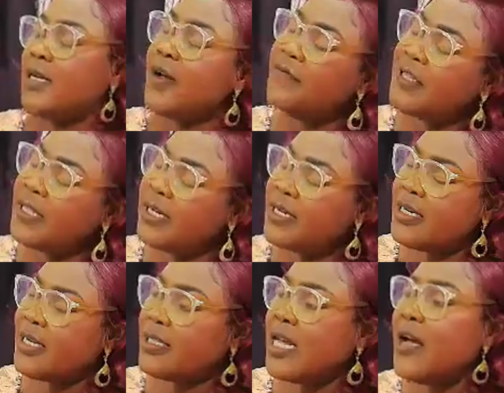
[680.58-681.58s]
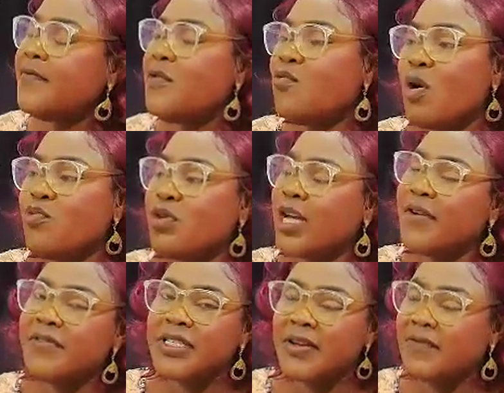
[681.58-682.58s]
every three days every one week
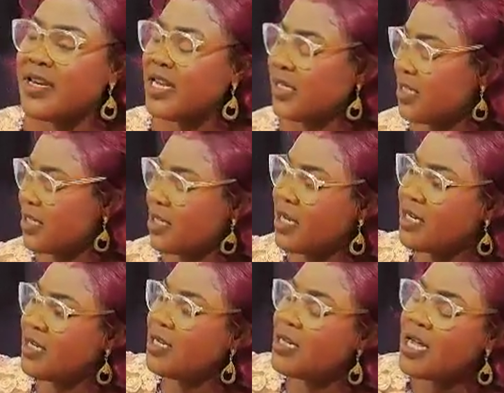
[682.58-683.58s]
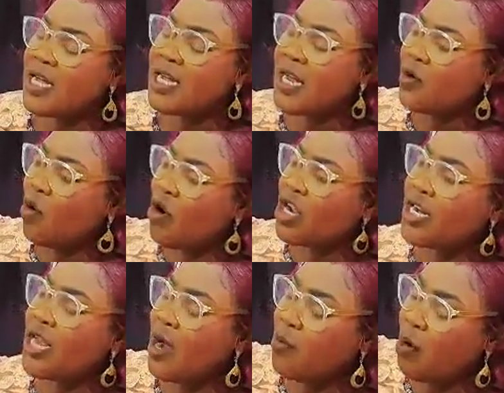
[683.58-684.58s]
every seven days ye dey yeah, the oil
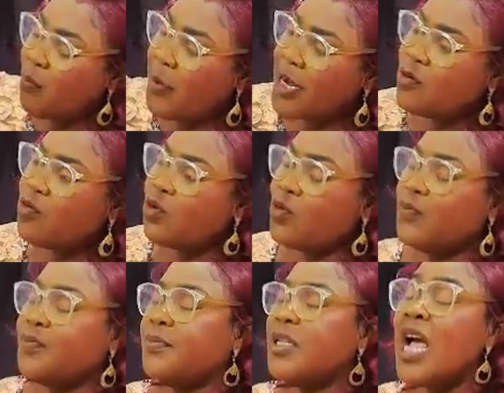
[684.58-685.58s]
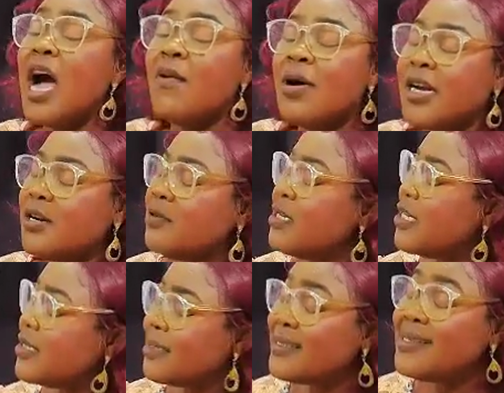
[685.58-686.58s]
airborne pie gusu. Awaren
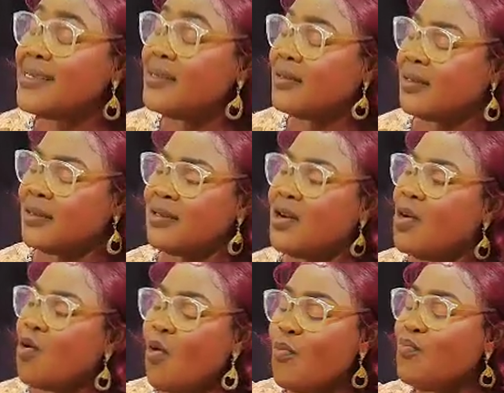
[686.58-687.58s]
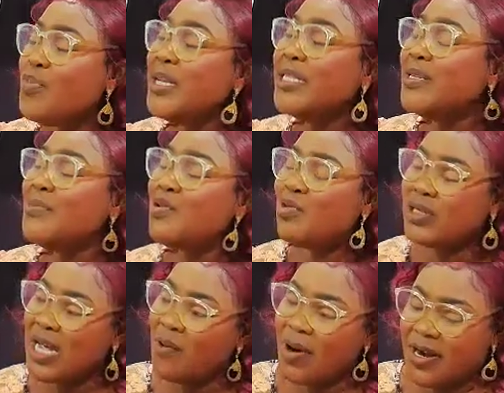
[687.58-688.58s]
is sealed. Obi ntimi
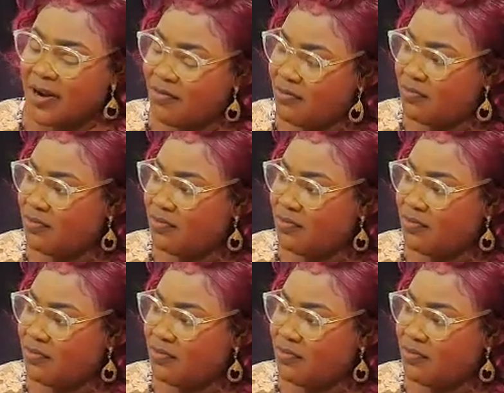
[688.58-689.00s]
ngusu aware no.